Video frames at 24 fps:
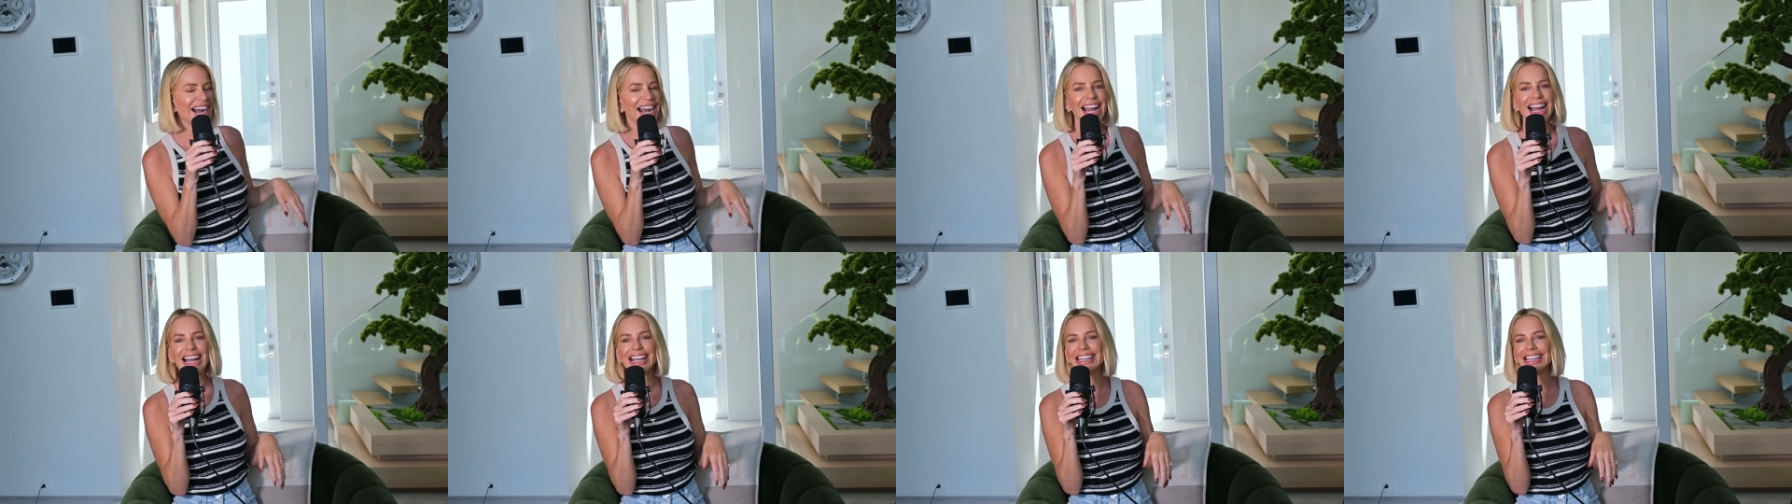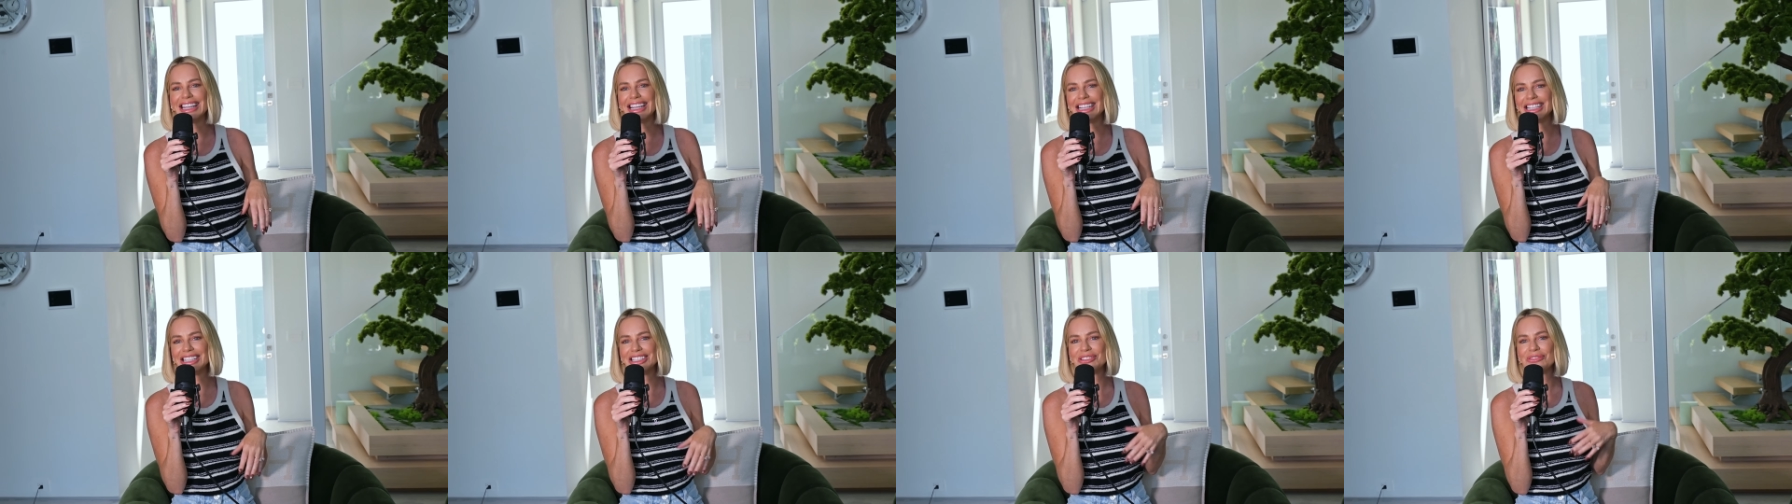And
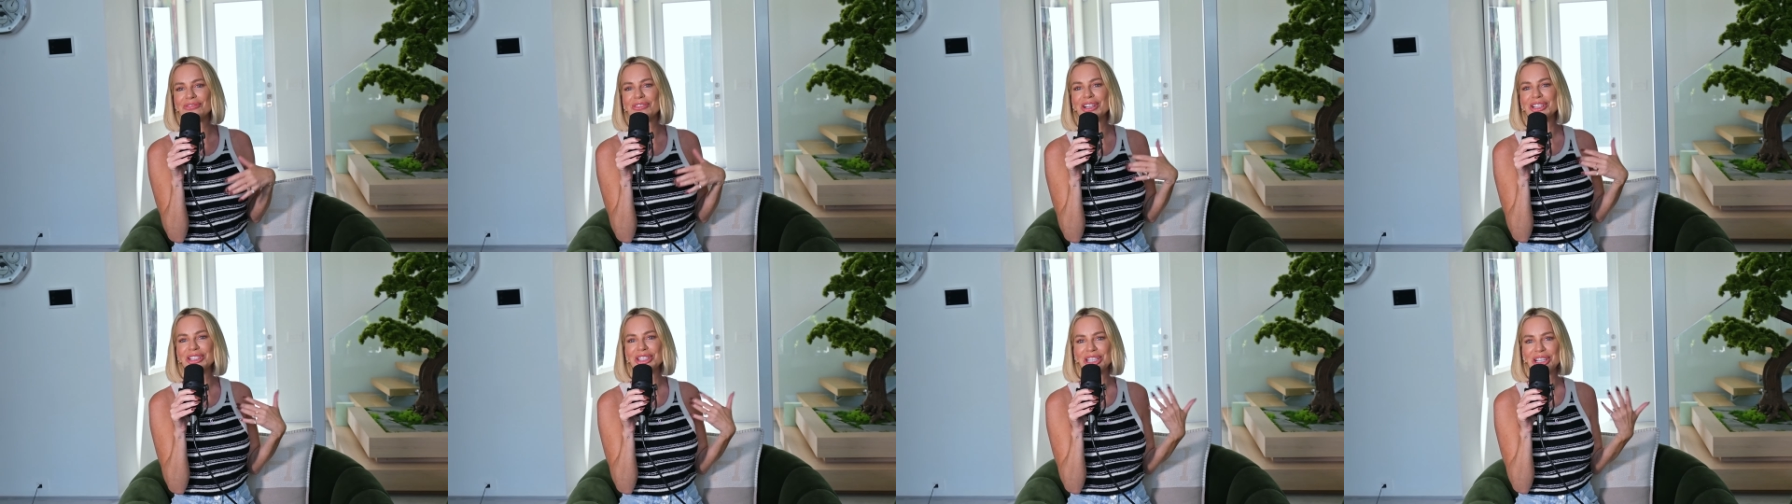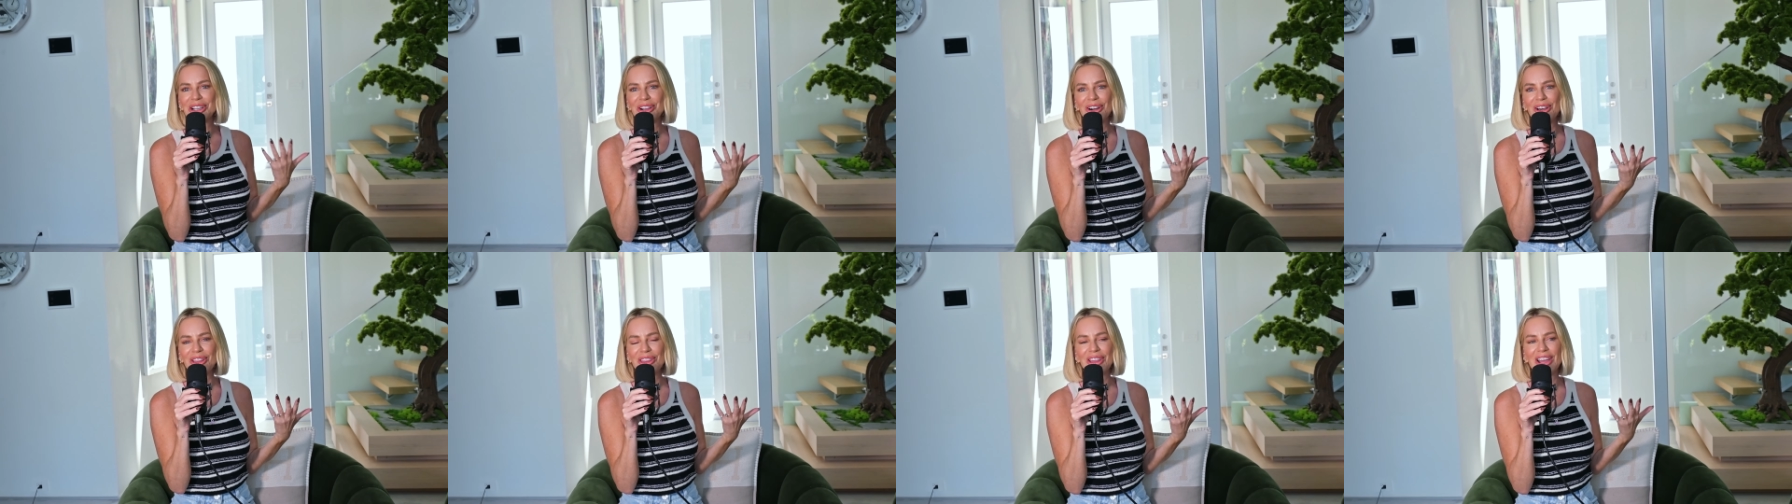then when she
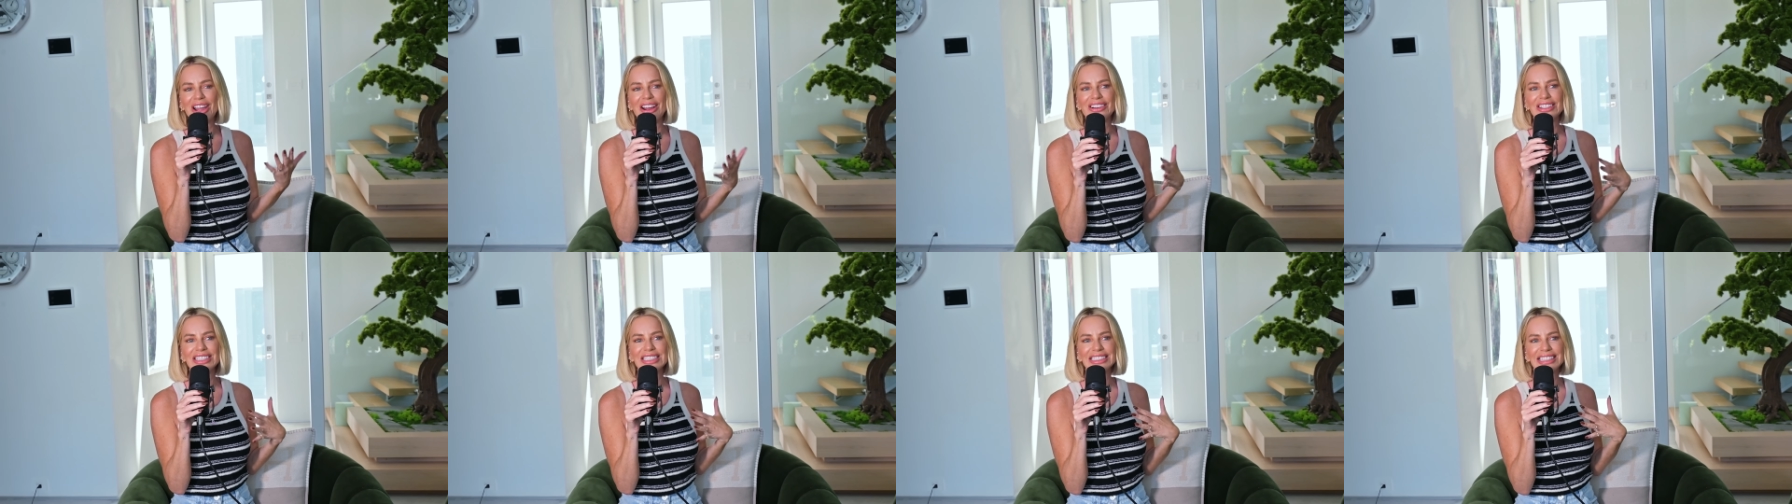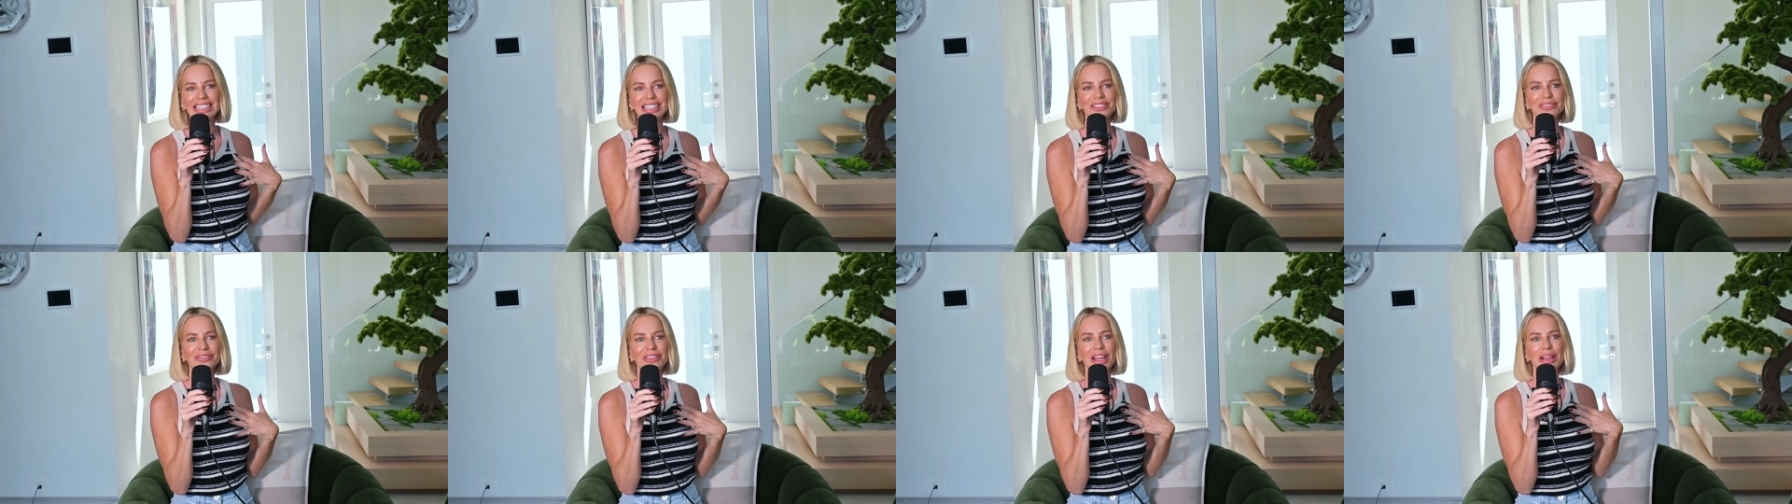got there,
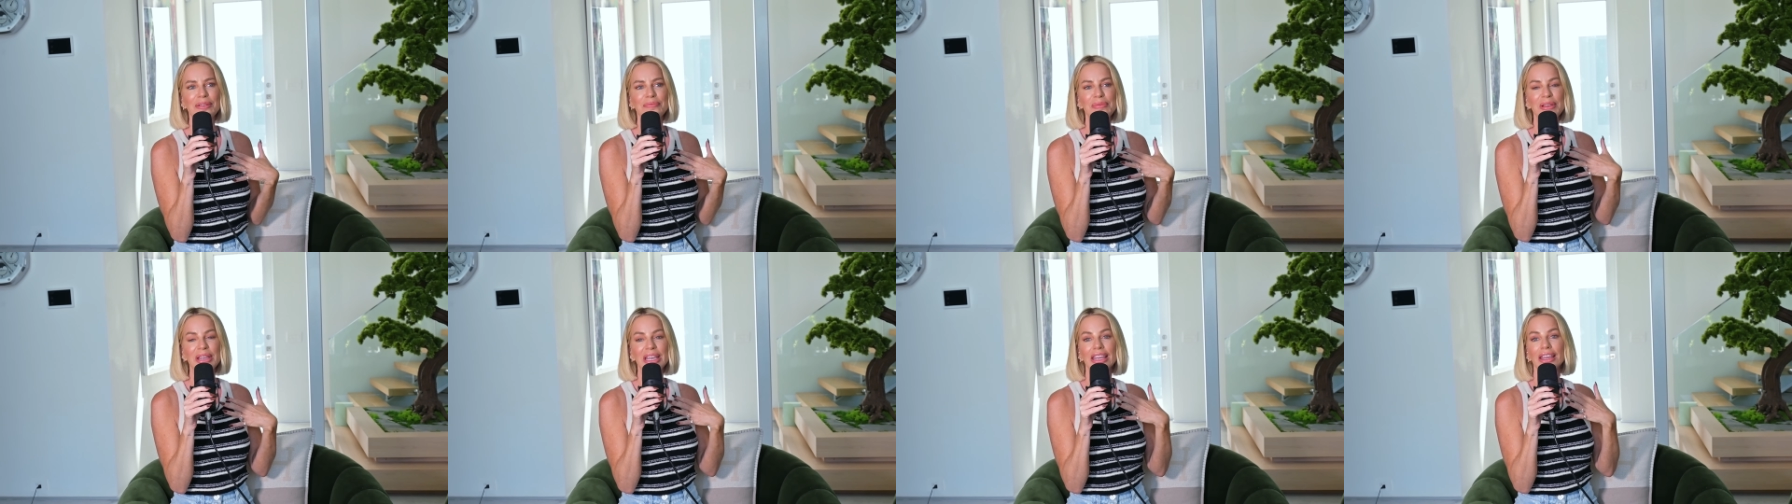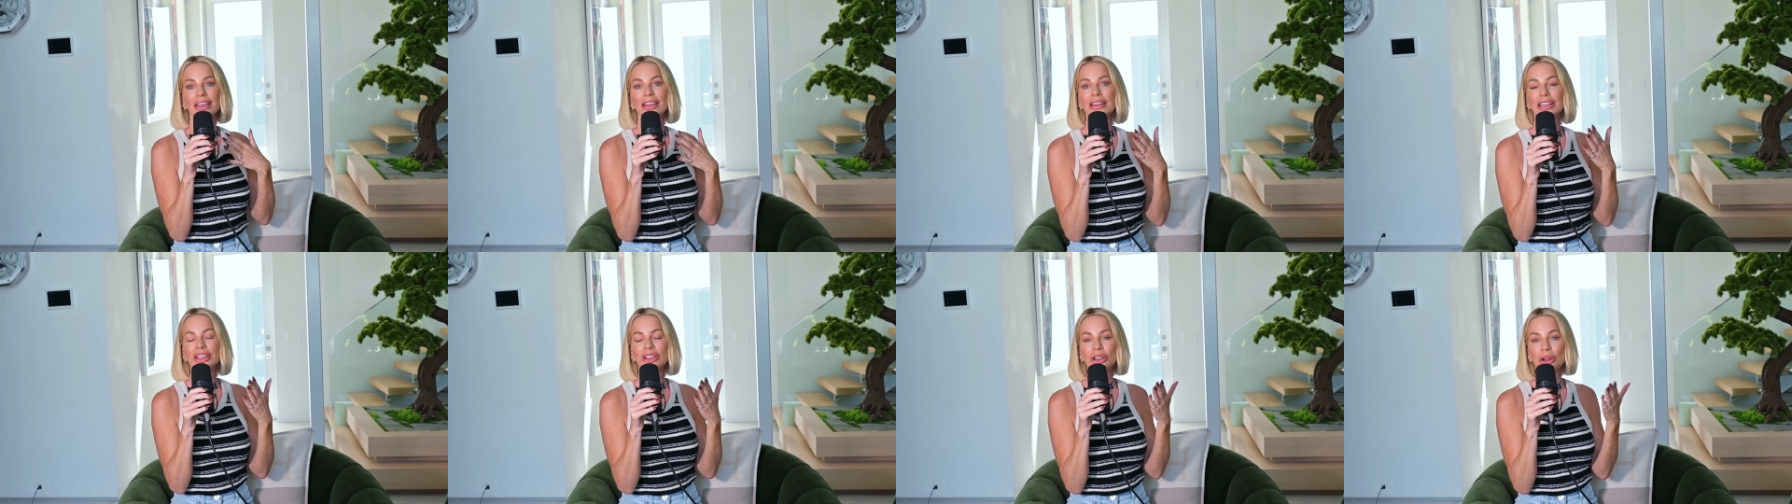instead of
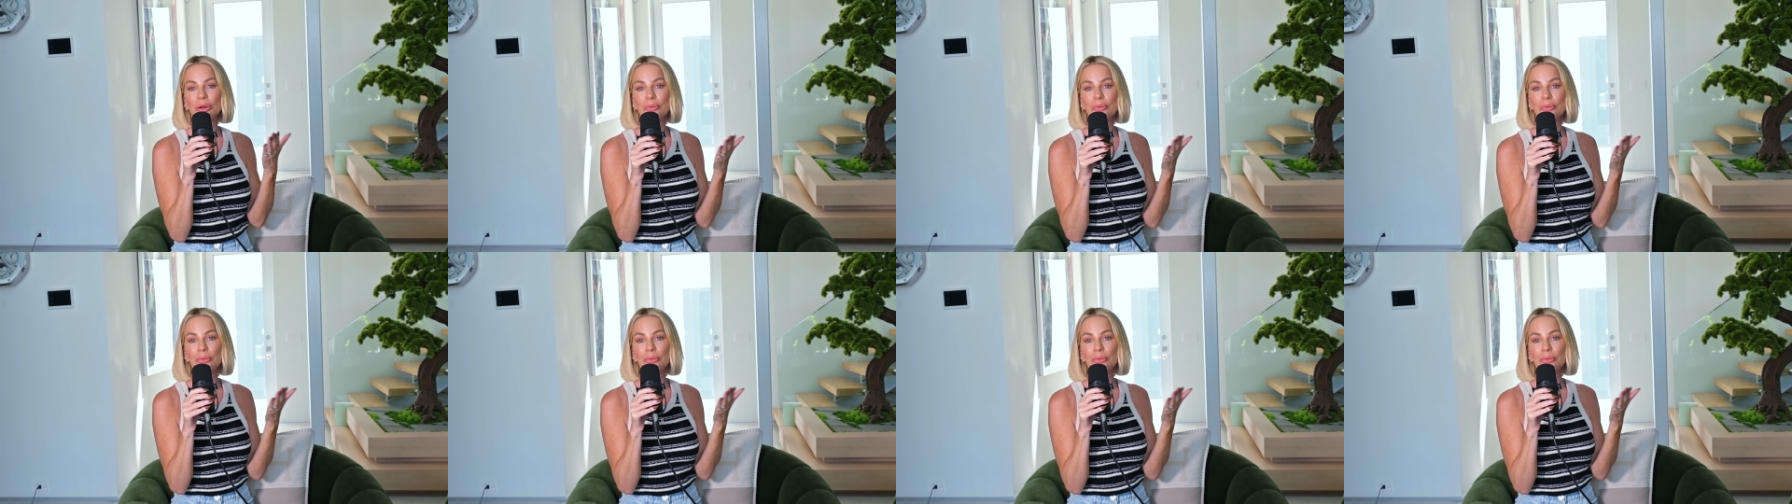being,